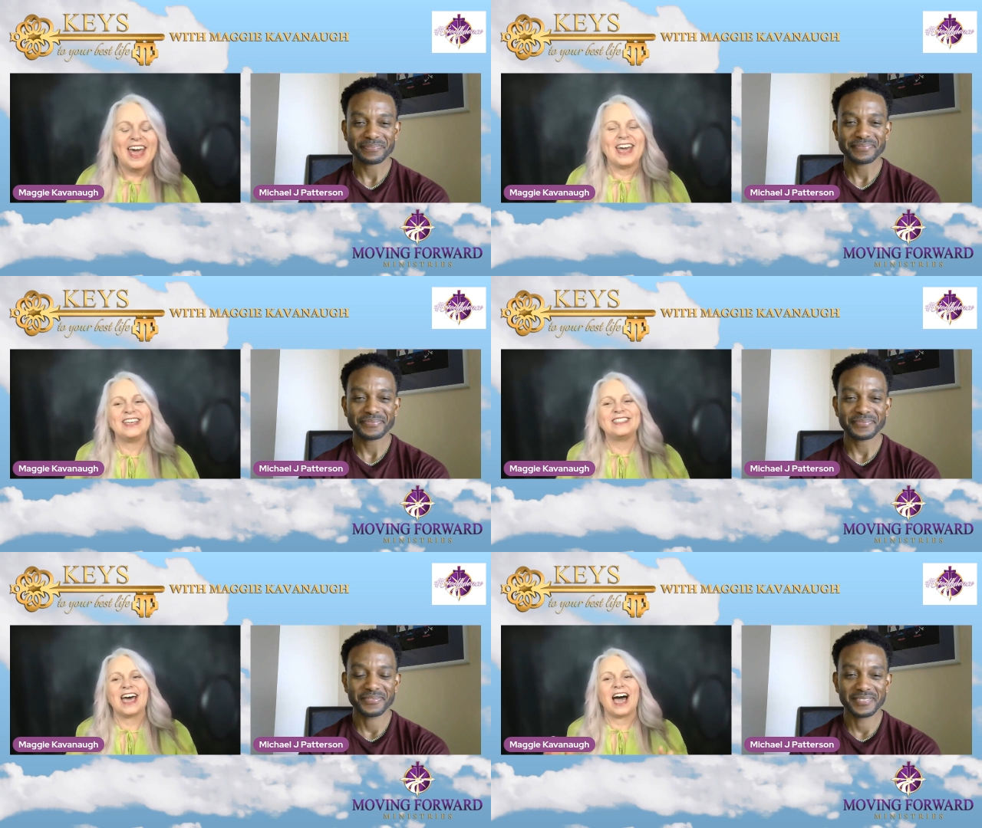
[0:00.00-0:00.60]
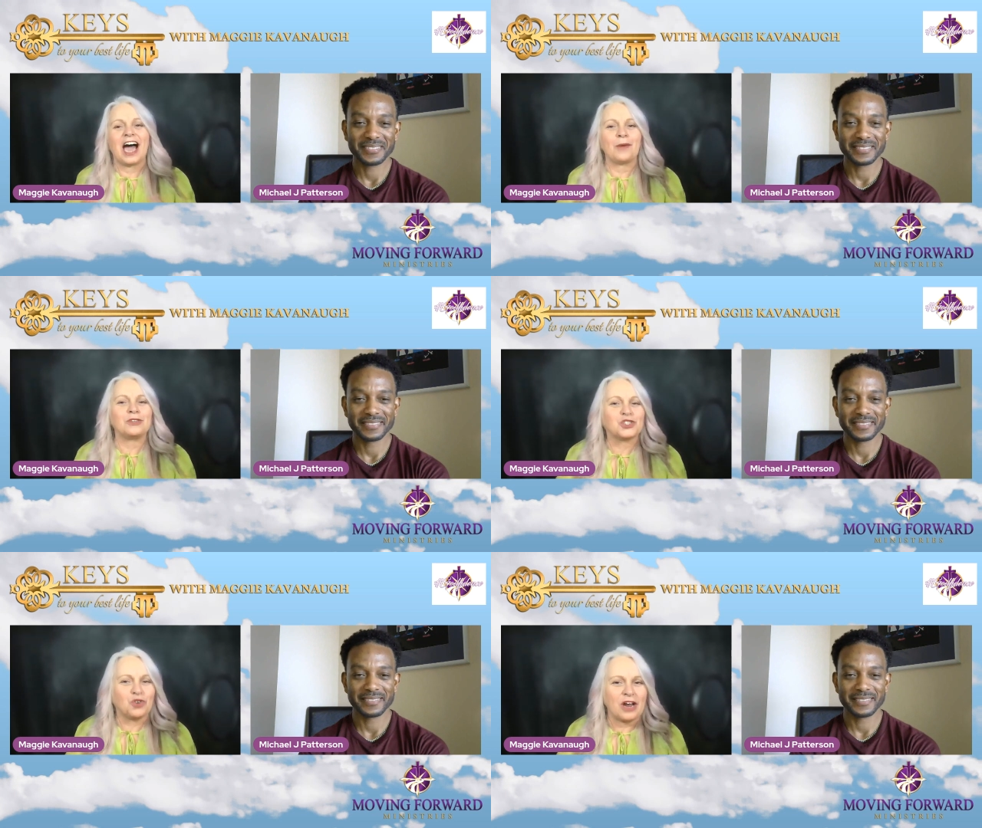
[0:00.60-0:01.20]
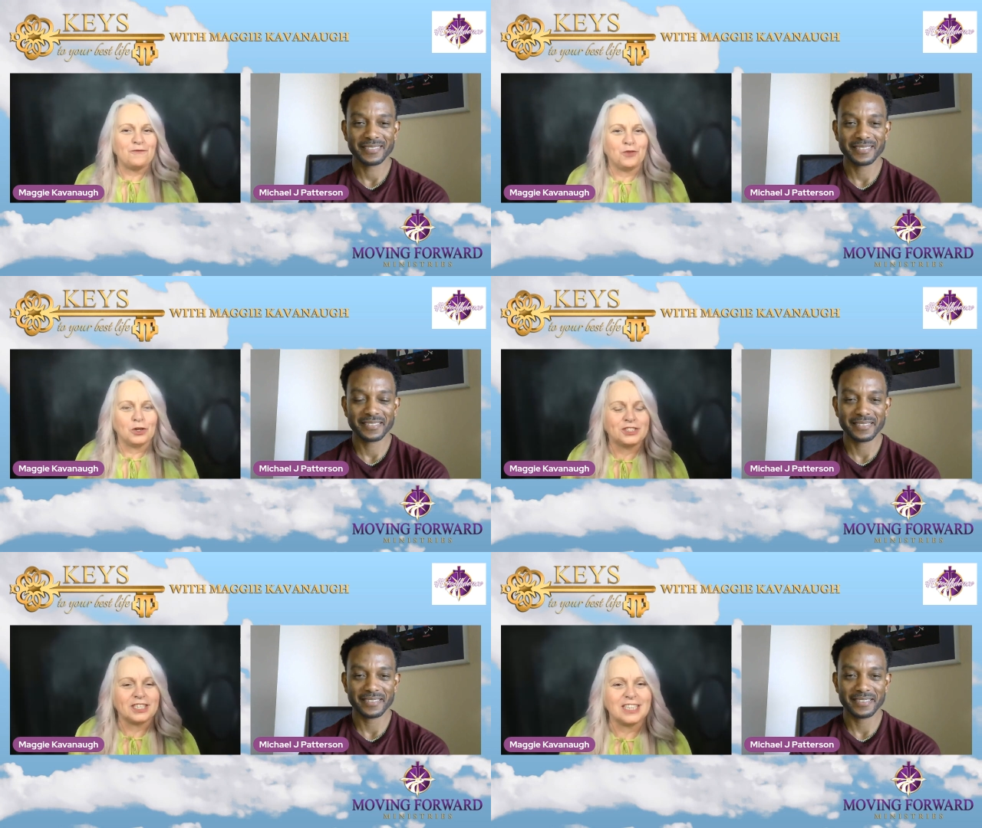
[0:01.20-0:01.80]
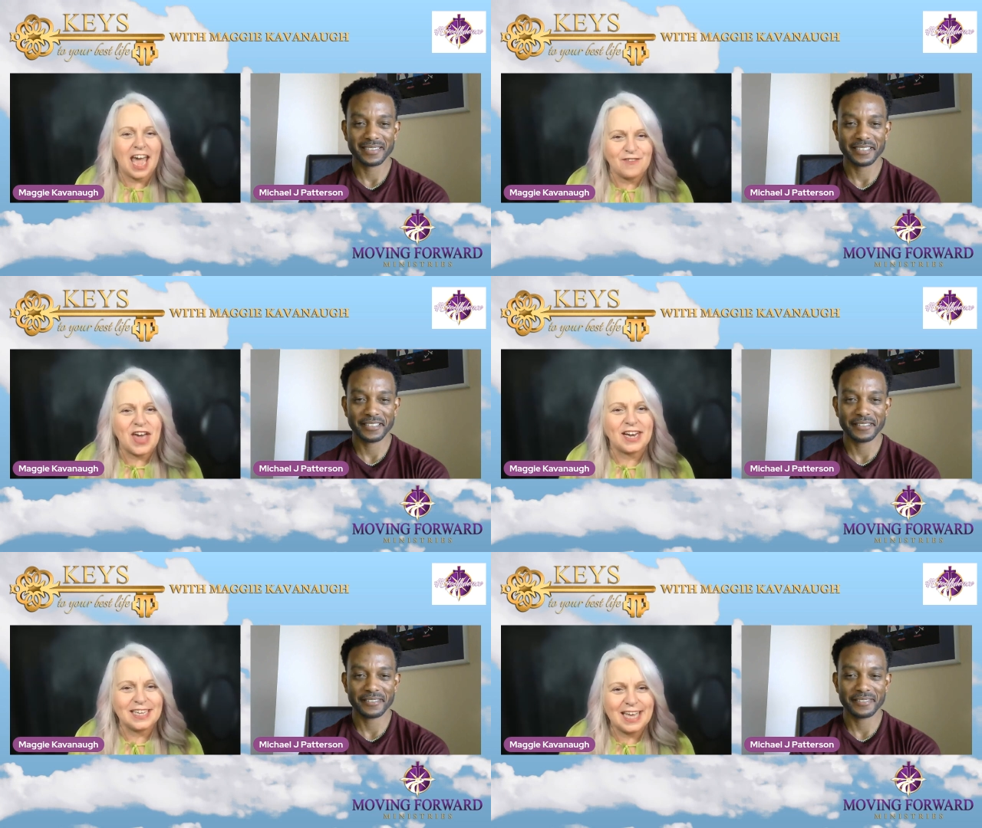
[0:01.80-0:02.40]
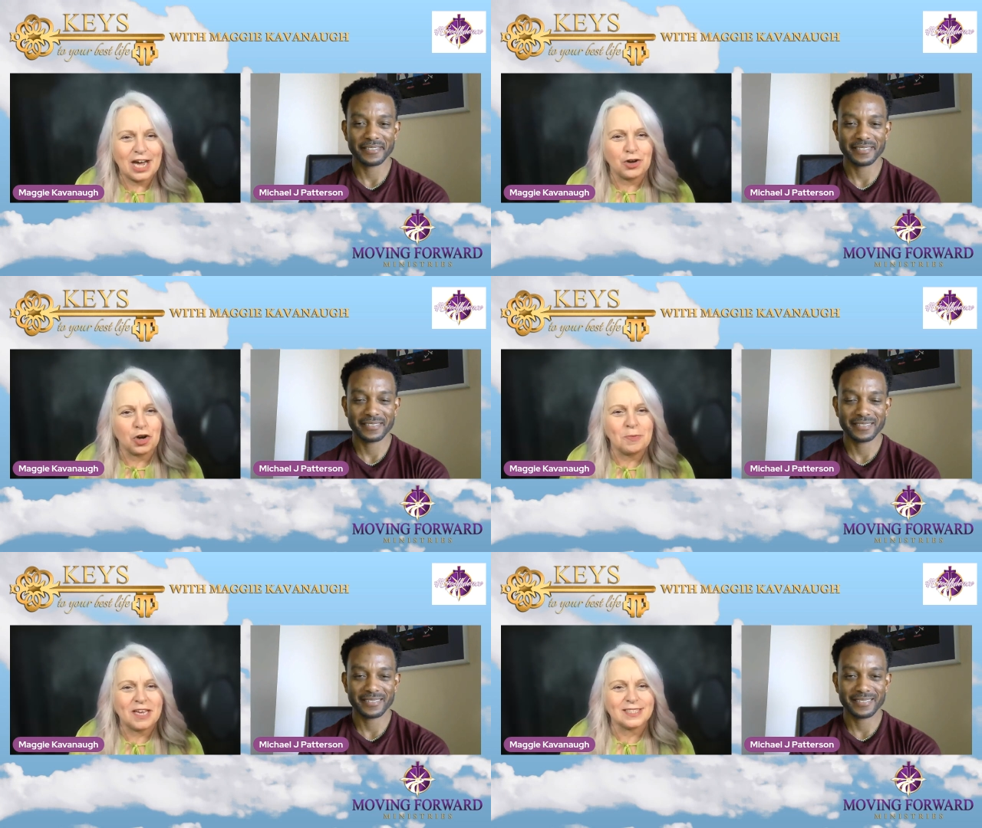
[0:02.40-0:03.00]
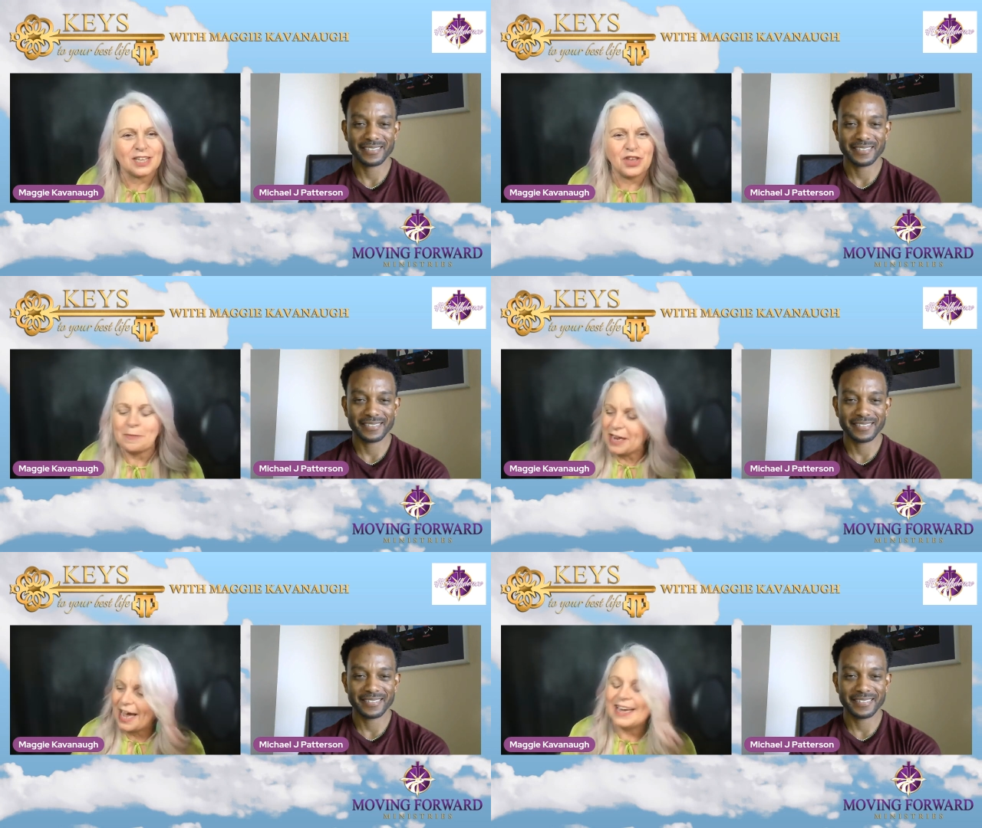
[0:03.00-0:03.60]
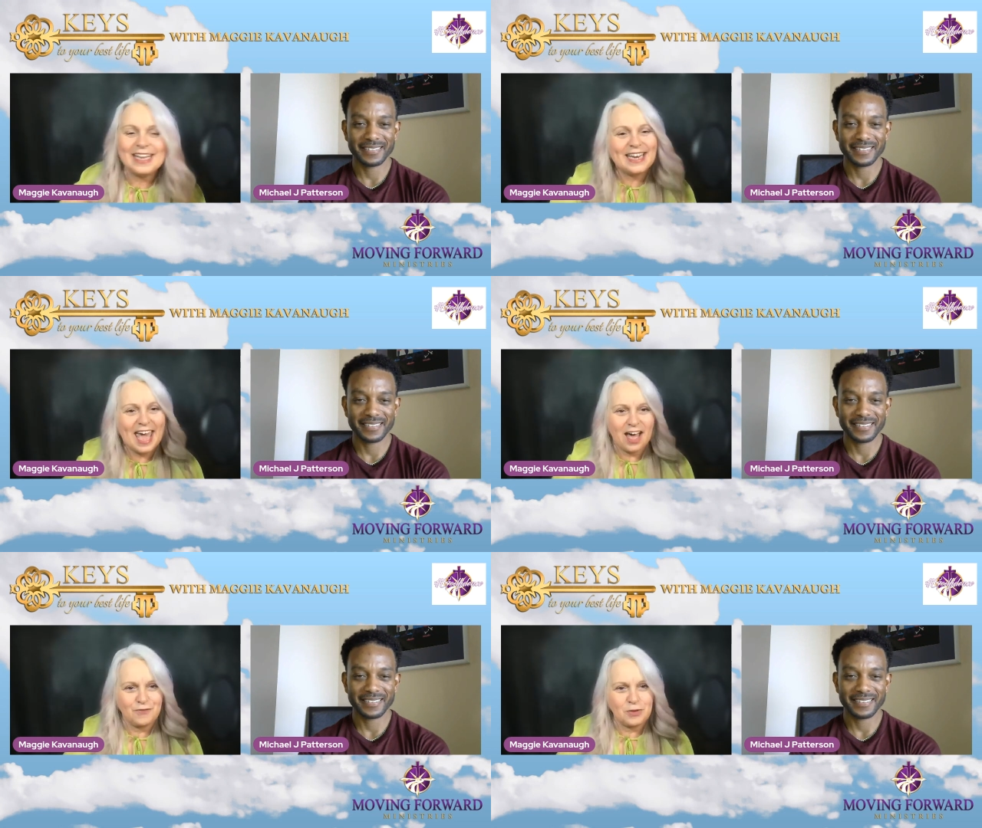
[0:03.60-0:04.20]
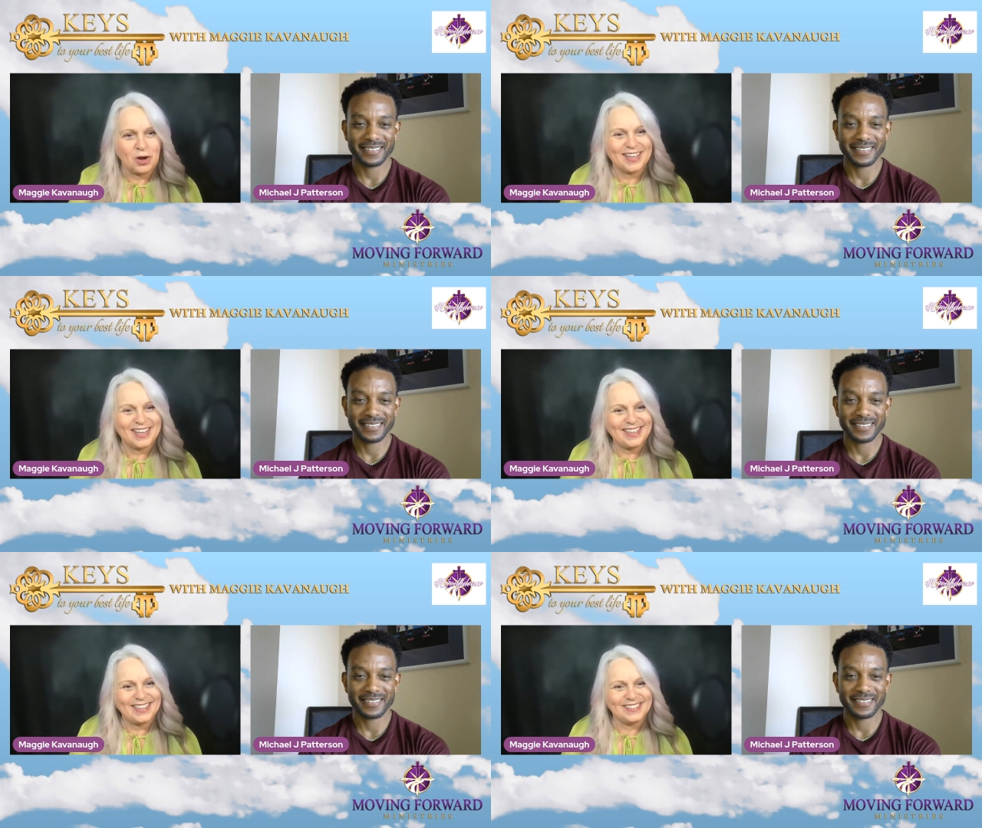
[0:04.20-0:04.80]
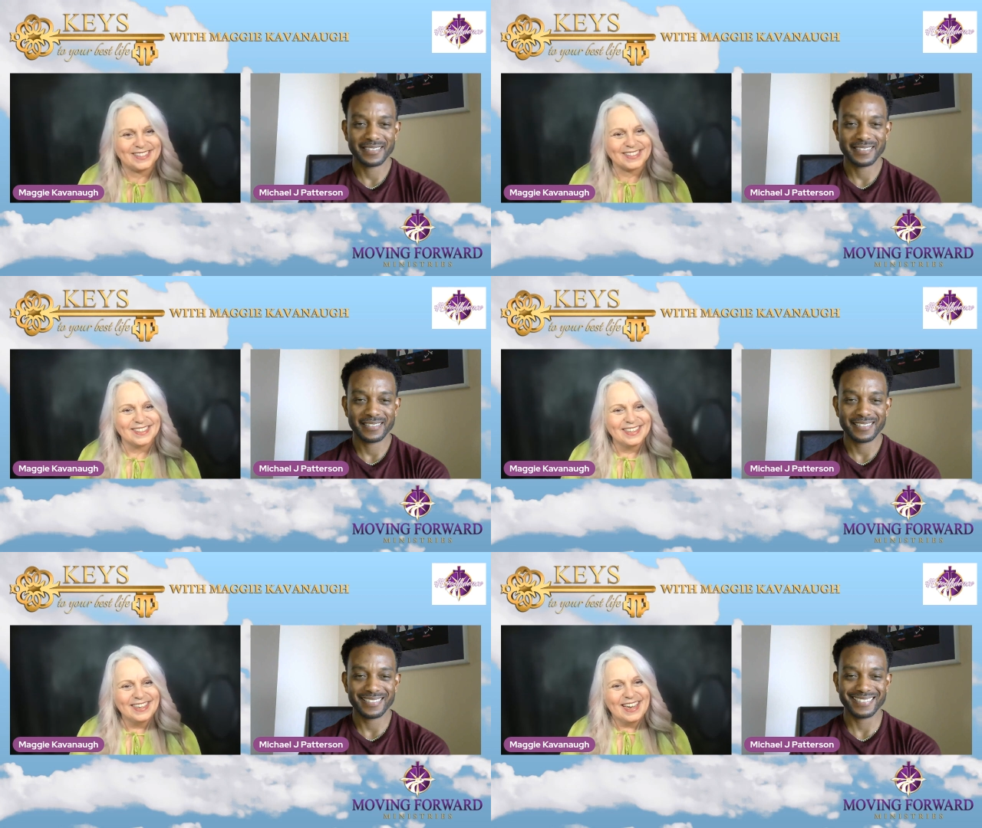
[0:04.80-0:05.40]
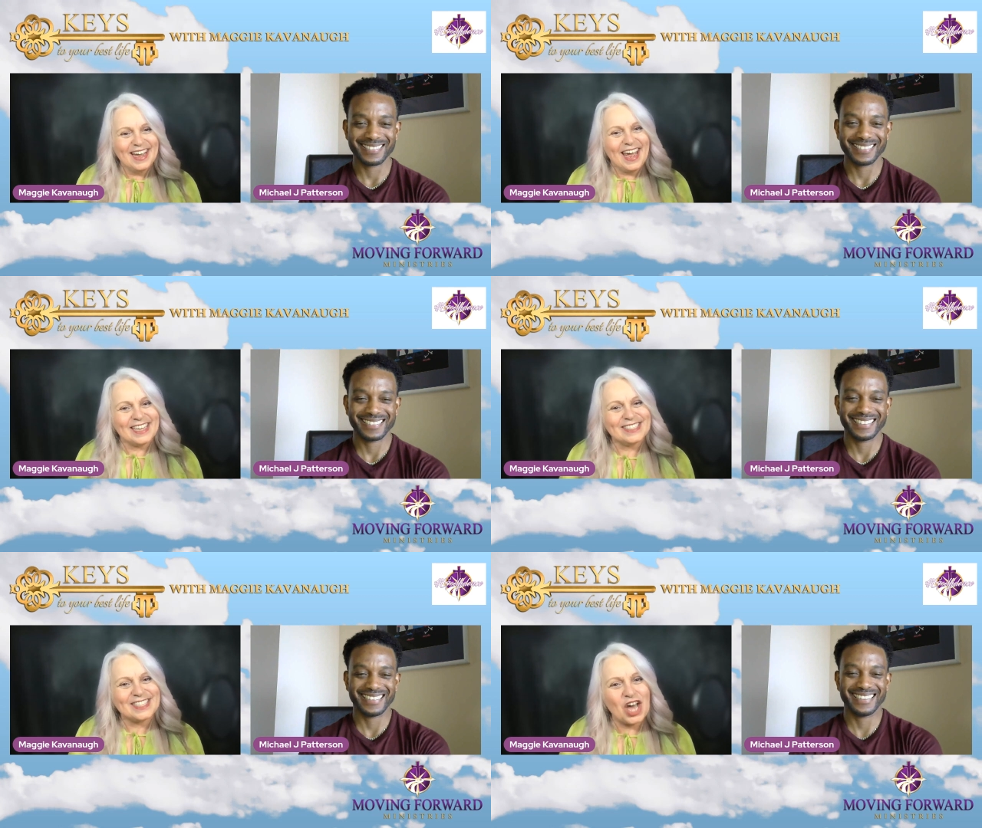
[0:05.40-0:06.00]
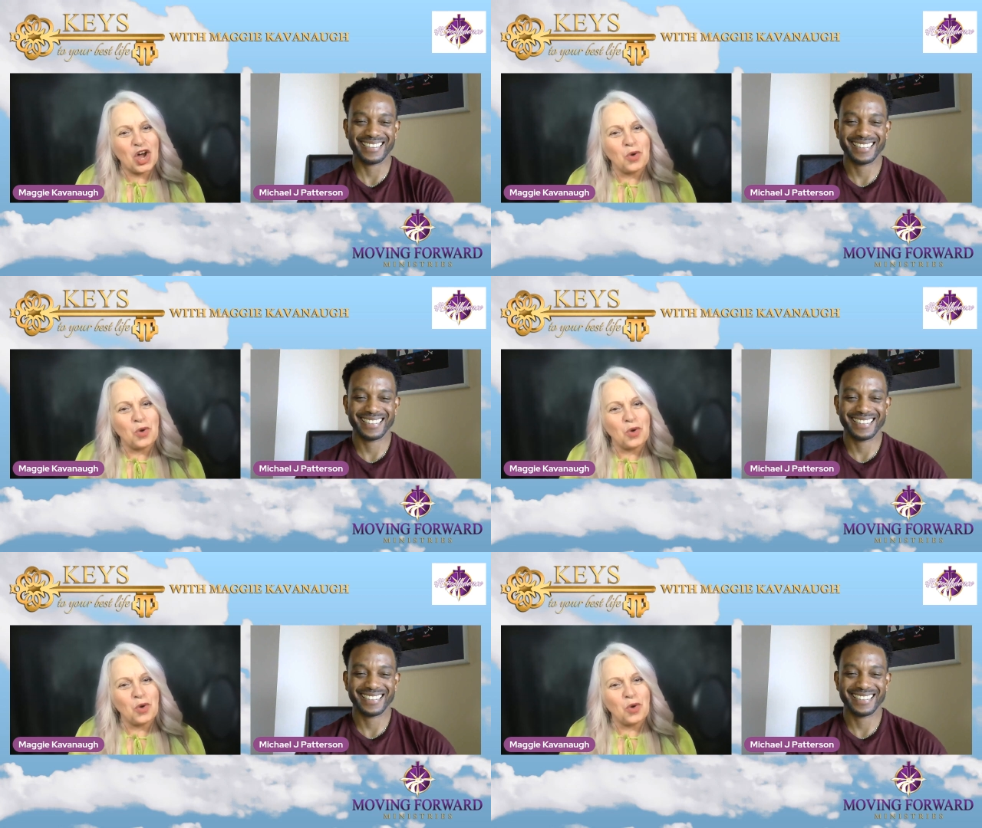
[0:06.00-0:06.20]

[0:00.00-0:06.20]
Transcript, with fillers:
Speaker 1: And uh, I was grateful to have that encounter because I thought, man, I need to have him on keys. And so